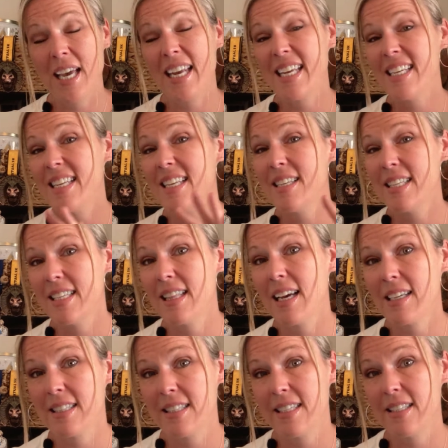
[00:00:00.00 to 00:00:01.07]
Any
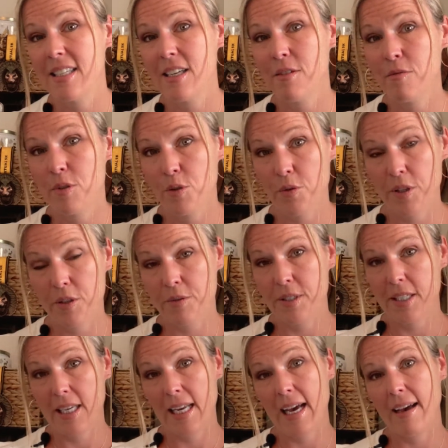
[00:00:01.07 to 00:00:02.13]
deluxe Disney resort, though,
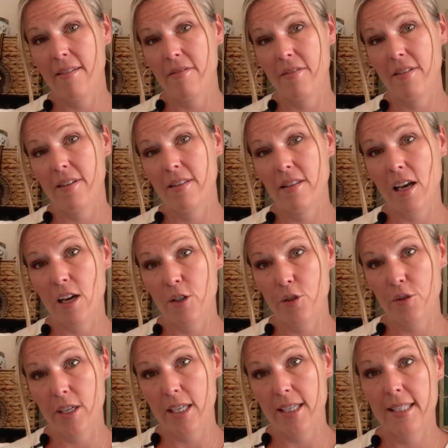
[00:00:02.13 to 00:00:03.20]
is going to have
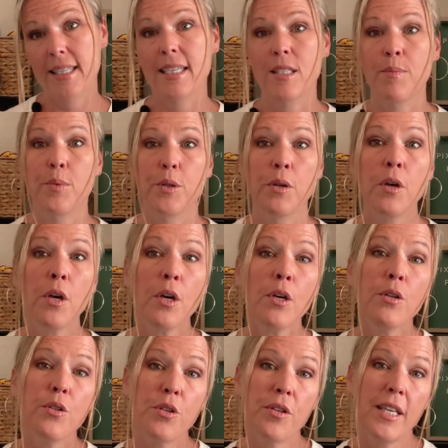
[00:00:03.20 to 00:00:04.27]
laundry accessible
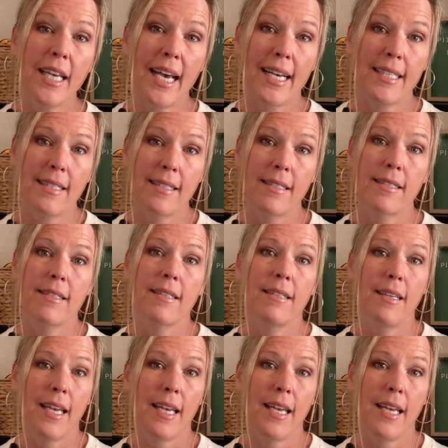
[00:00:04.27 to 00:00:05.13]
to the guests,